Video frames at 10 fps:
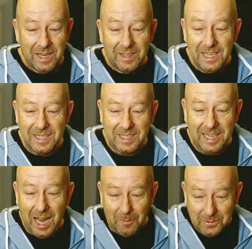these
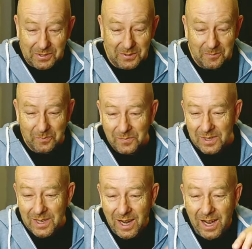cups
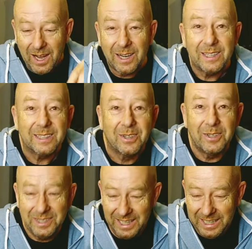are
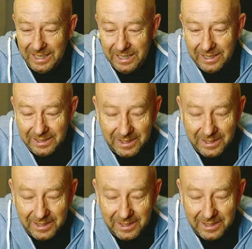containing